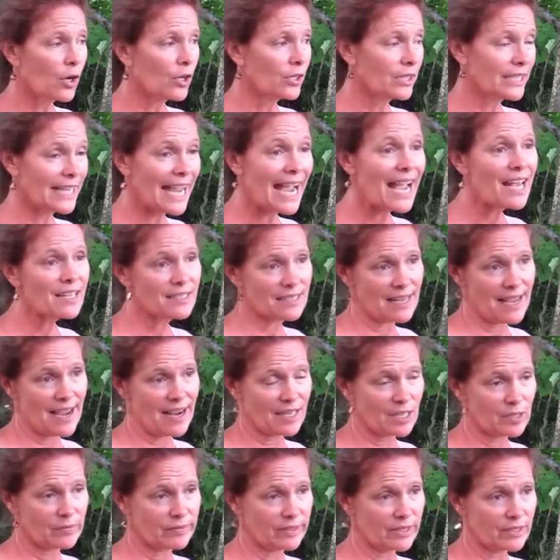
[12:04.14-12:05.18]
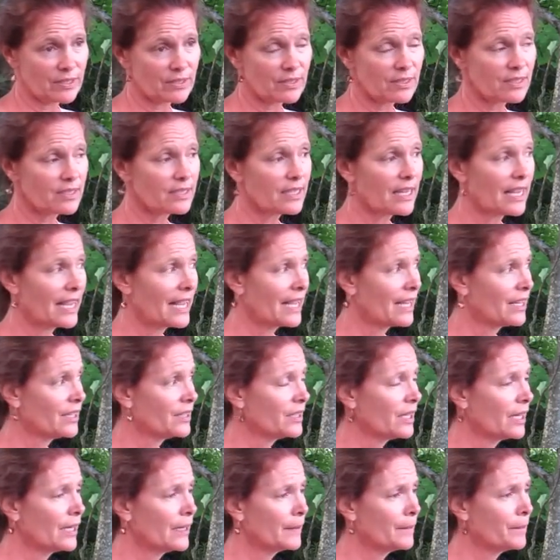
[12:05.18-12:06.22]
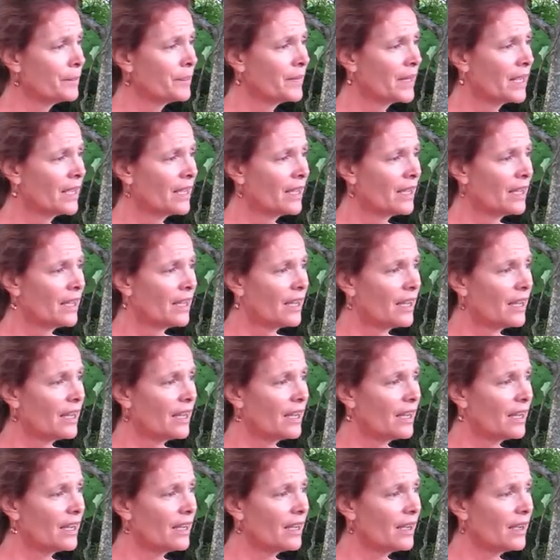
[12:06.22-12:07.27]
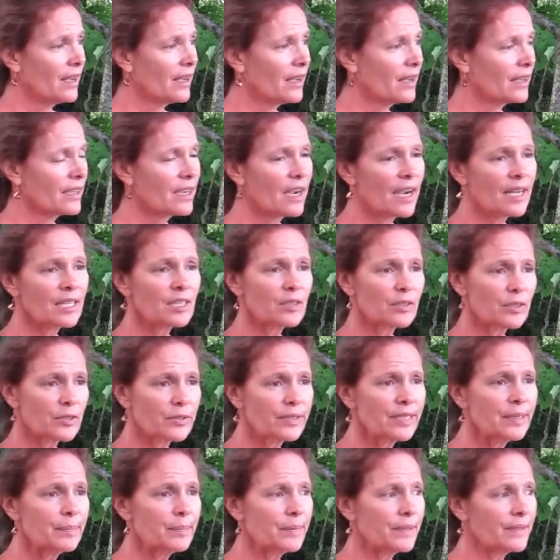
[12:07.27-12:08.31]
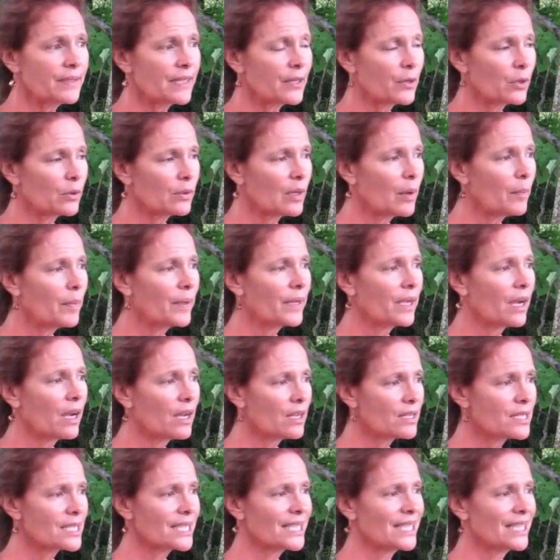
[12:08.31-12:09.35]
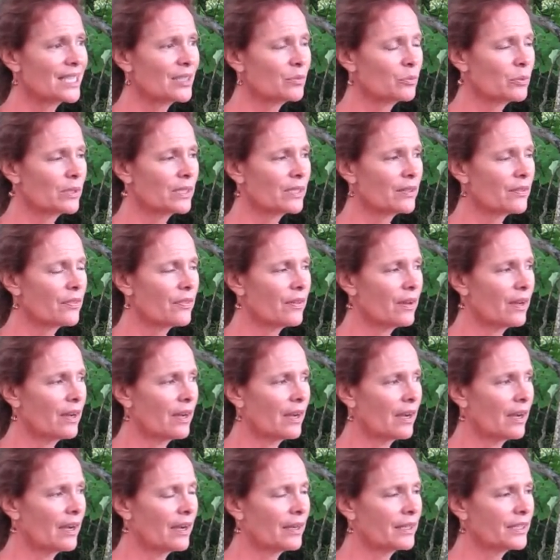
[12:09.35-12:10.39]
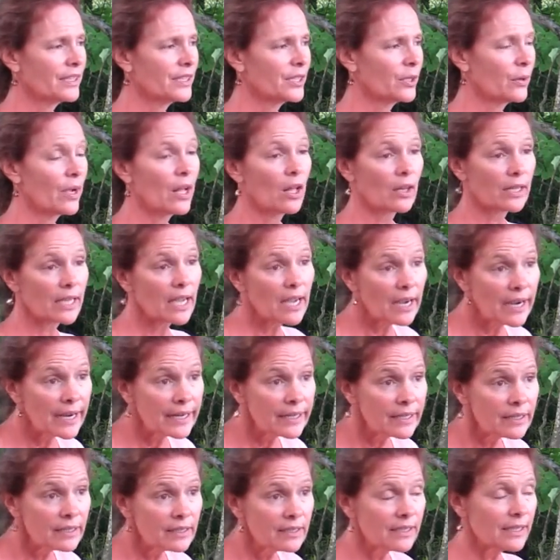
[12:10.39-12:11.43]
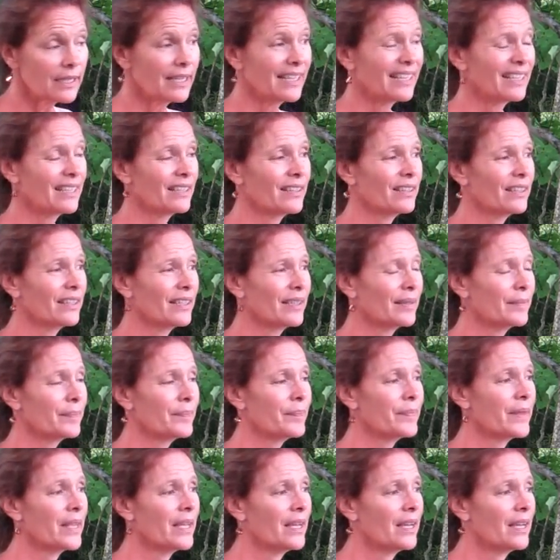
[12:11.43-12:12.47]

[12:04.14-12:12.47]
on gas activists, and um, kind of creepy. They were lumping us in with, uh, you know, Al-Qaeda, and um,